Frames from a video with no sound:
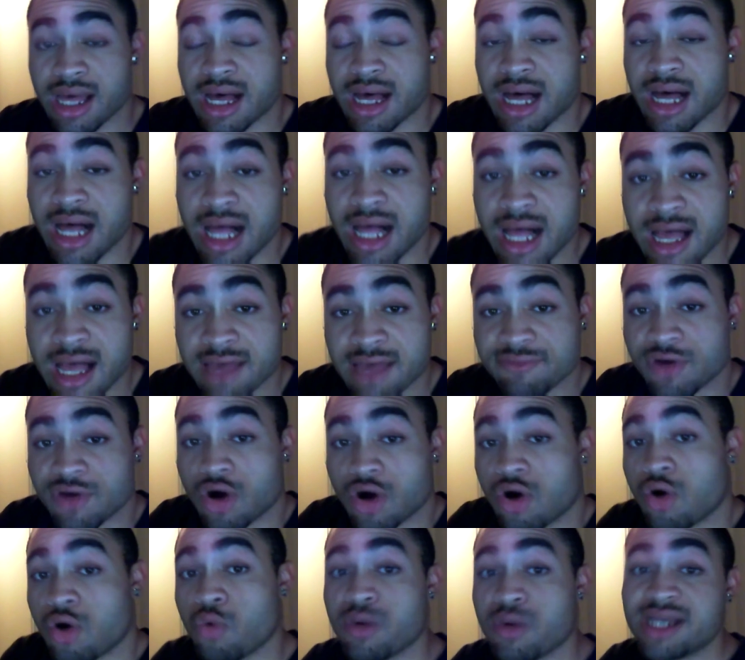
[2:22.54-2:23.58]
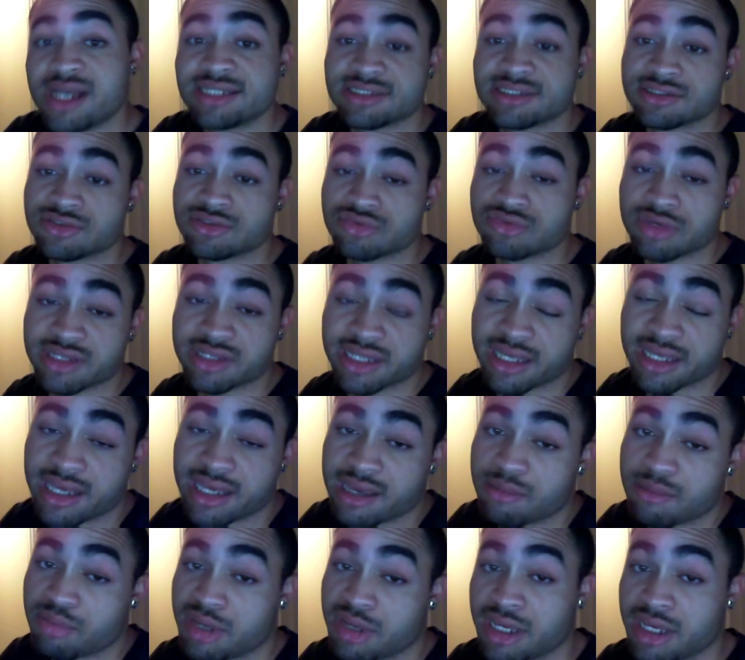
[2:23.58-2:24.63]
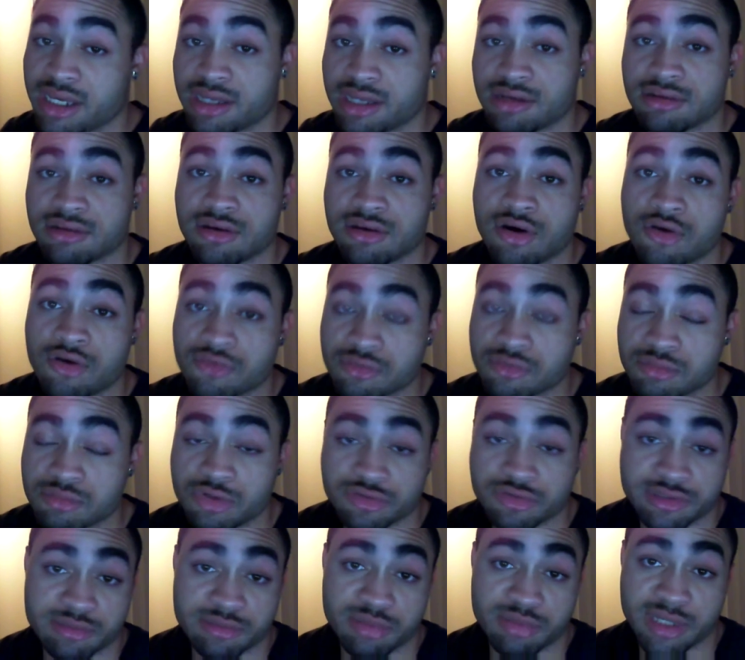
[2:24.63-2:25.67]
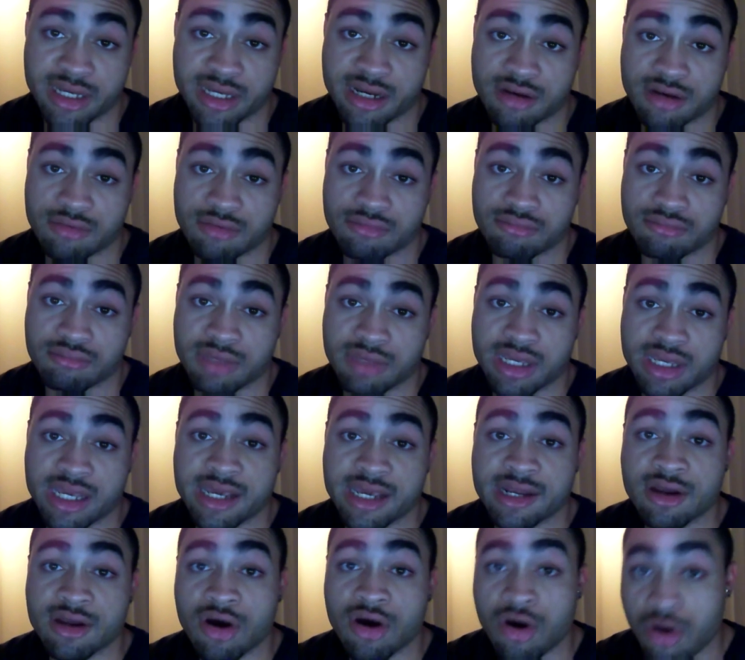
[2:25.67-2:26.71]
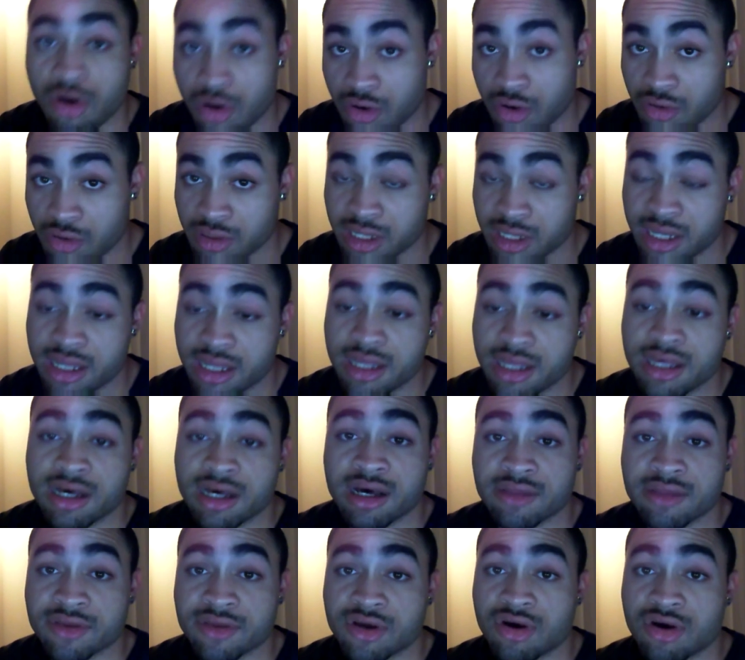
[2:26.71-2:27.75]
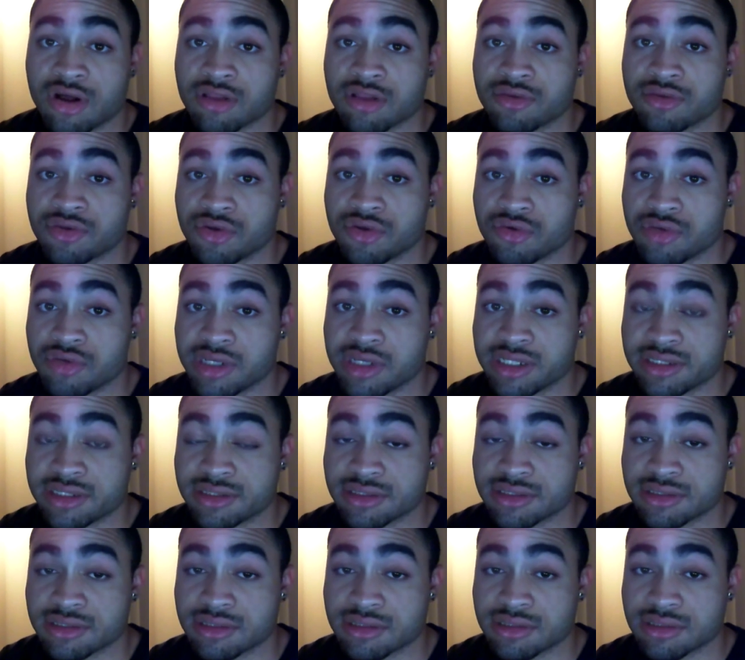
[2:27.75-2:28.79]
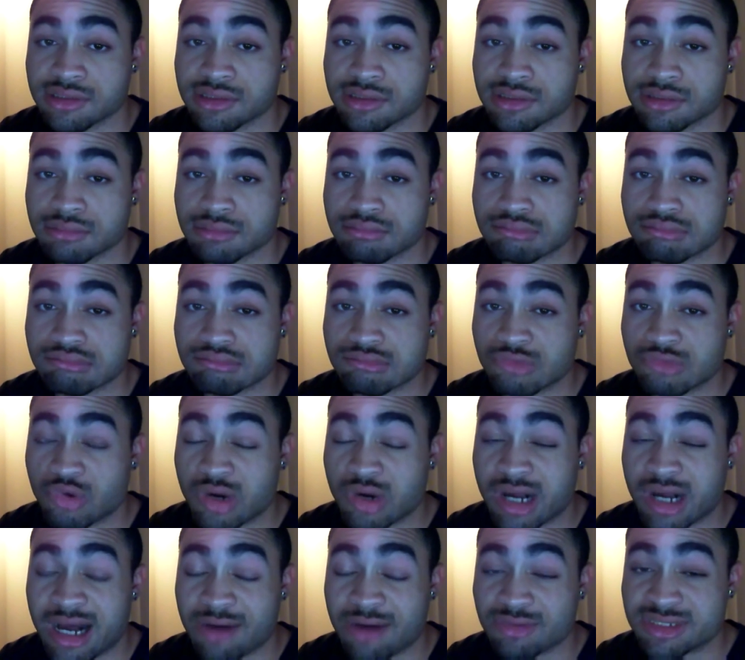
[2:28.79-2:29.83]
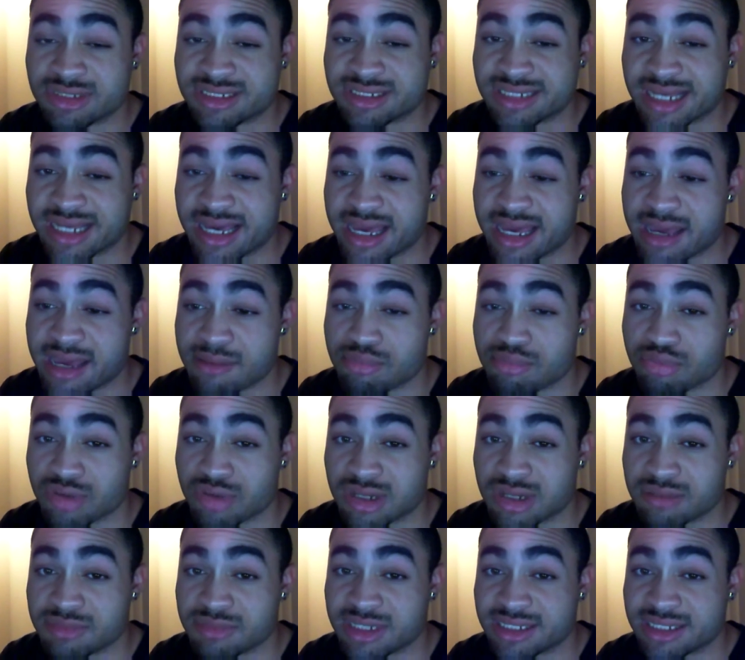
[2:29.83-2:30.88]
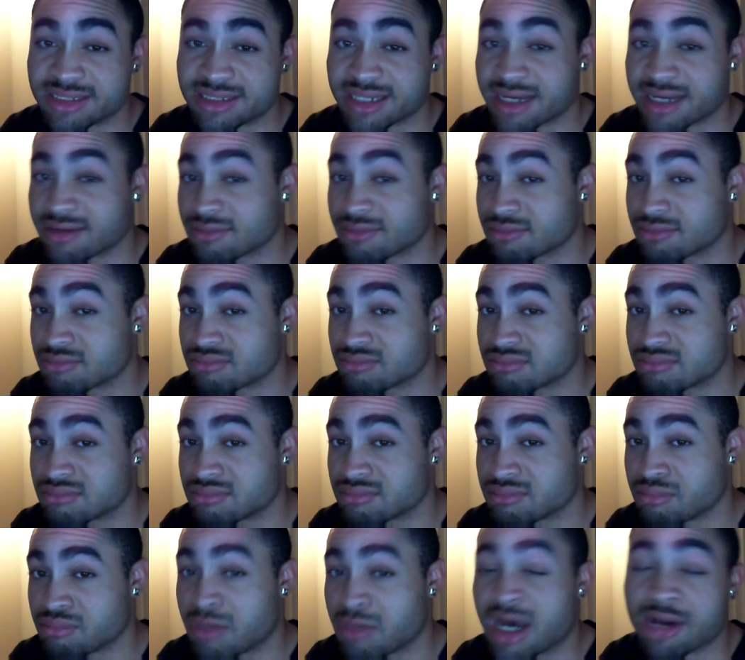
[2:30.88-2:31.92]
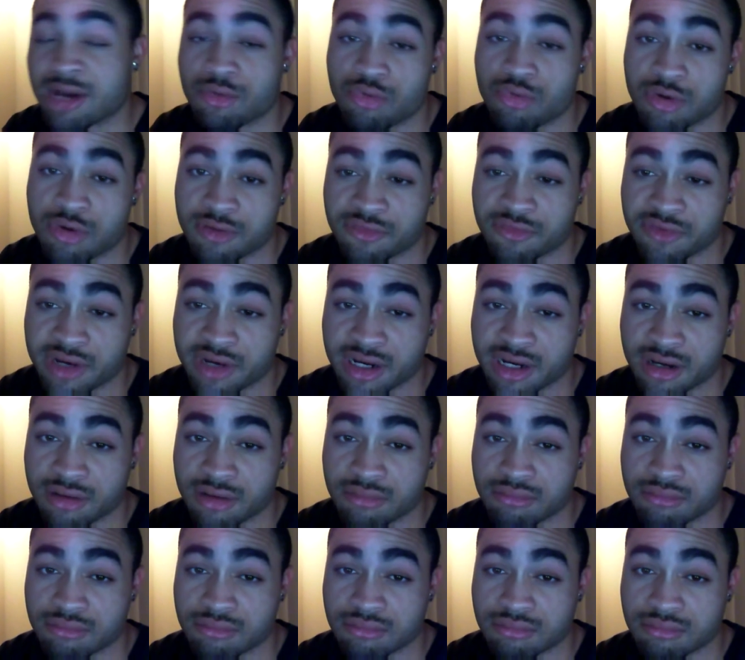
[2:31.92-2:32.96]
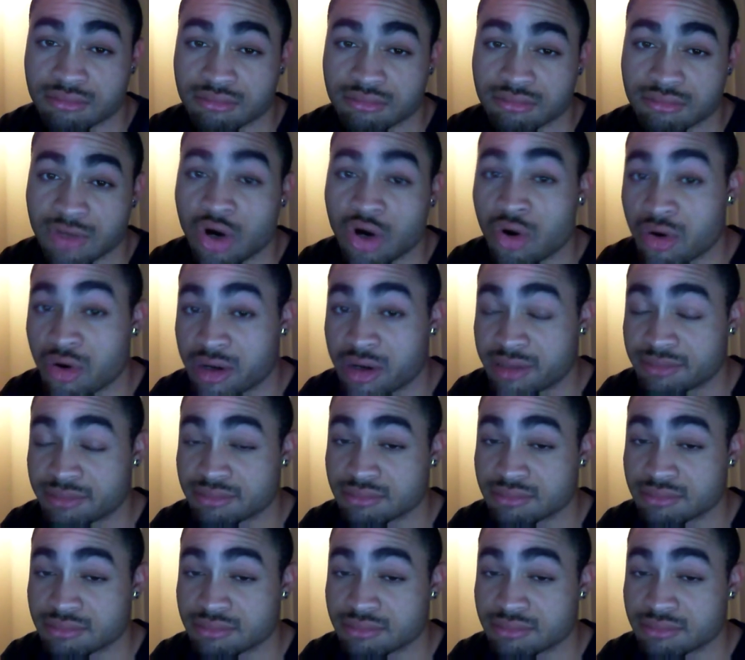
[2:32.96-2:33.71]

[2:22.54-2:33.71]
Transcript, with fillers: I've always enjoyed the campaign over multiplayer in all of the Call of Duties. Well, I would say pretty much I have Modern Warfare on,